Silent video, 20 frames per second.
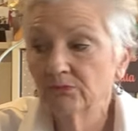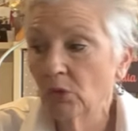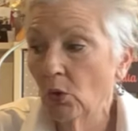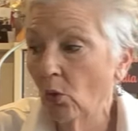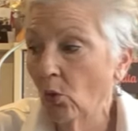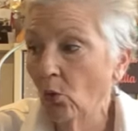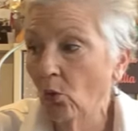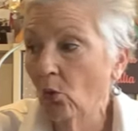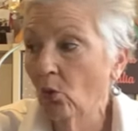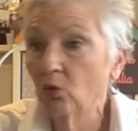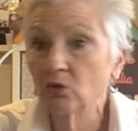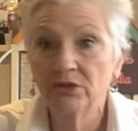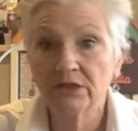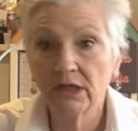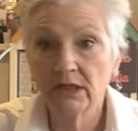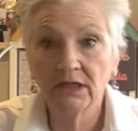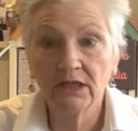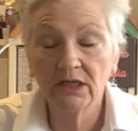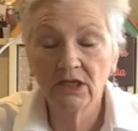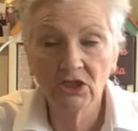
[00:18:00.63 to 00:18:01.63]
or
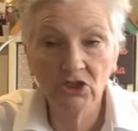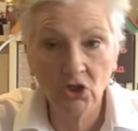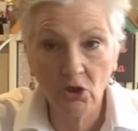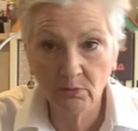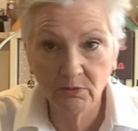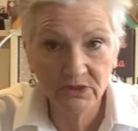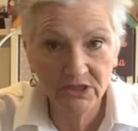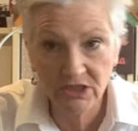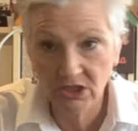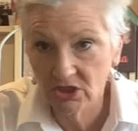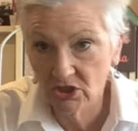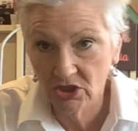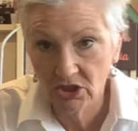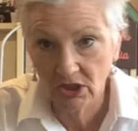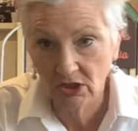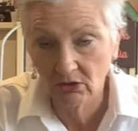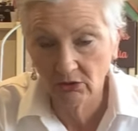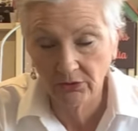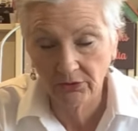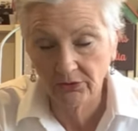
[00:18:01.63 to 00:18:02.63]
done any top stitching
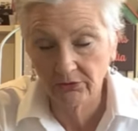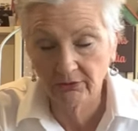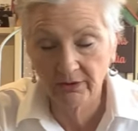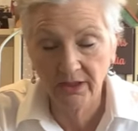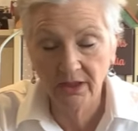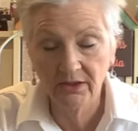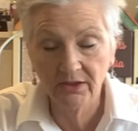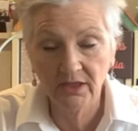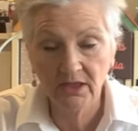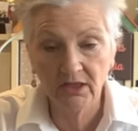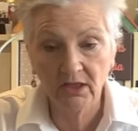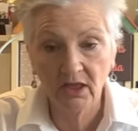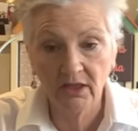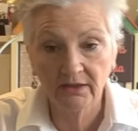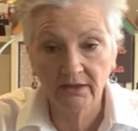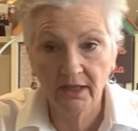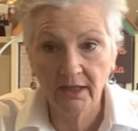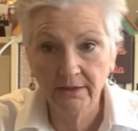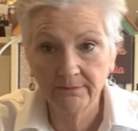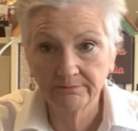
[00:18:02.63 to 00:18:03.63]
on it or anything like
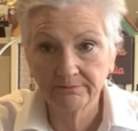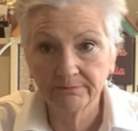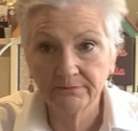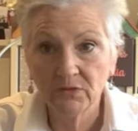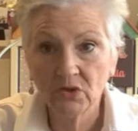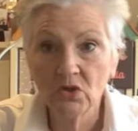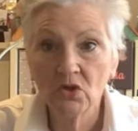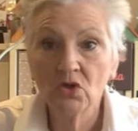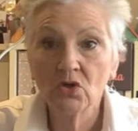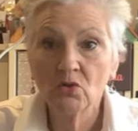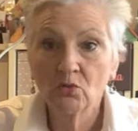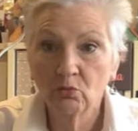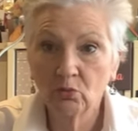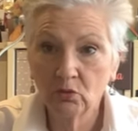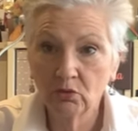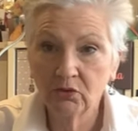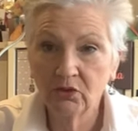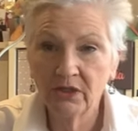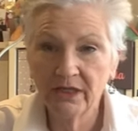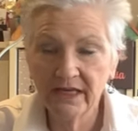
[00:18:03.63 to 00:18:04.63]
that.
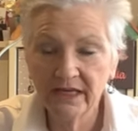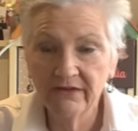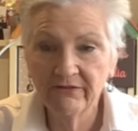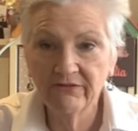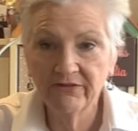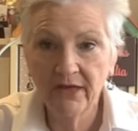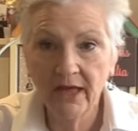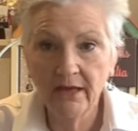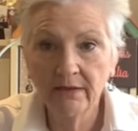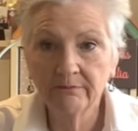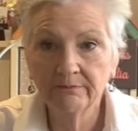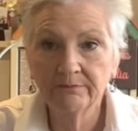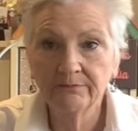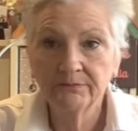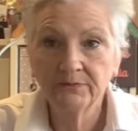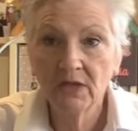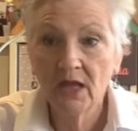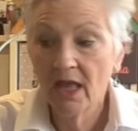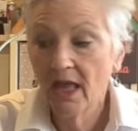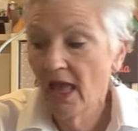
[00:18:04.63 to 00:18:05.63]
We'll leave that,
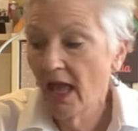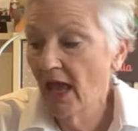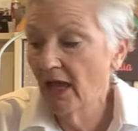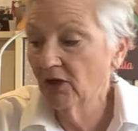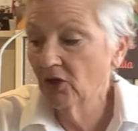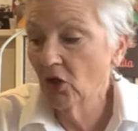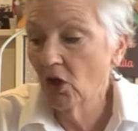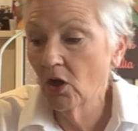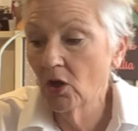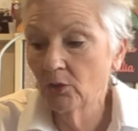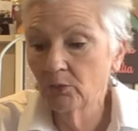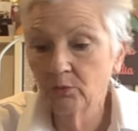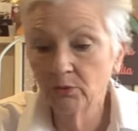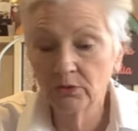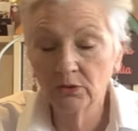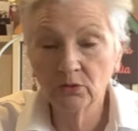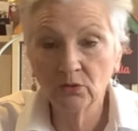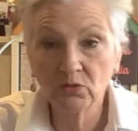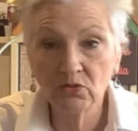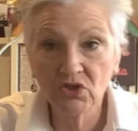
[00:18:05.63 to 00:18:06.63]
and I
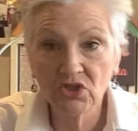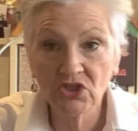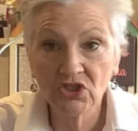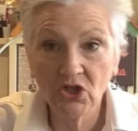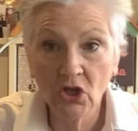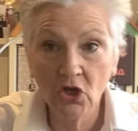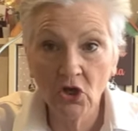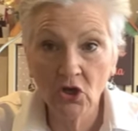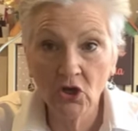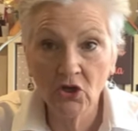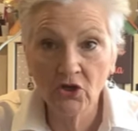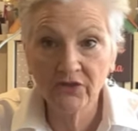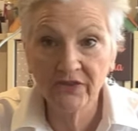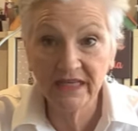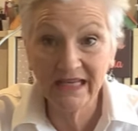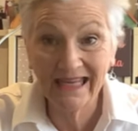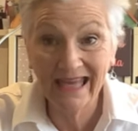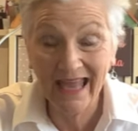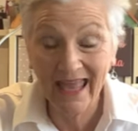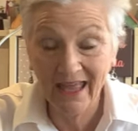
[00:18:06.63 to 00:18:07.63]
will sew
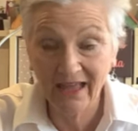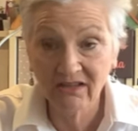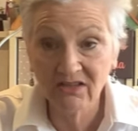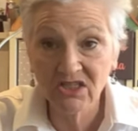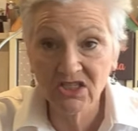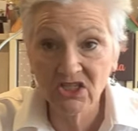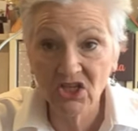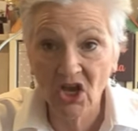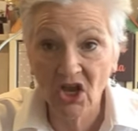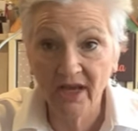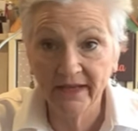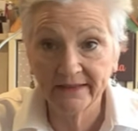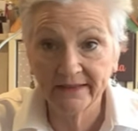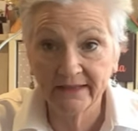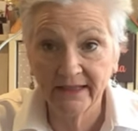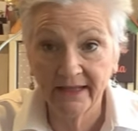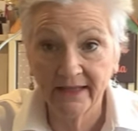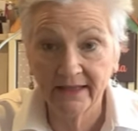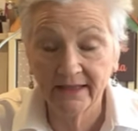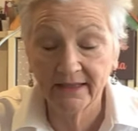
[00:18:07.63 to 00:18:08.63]
the outside
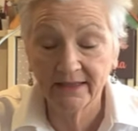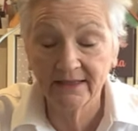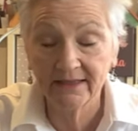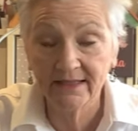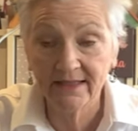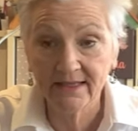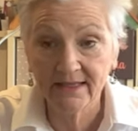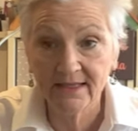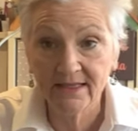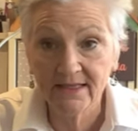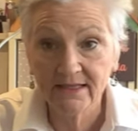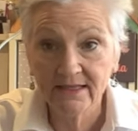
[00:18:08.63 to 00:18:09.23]
legs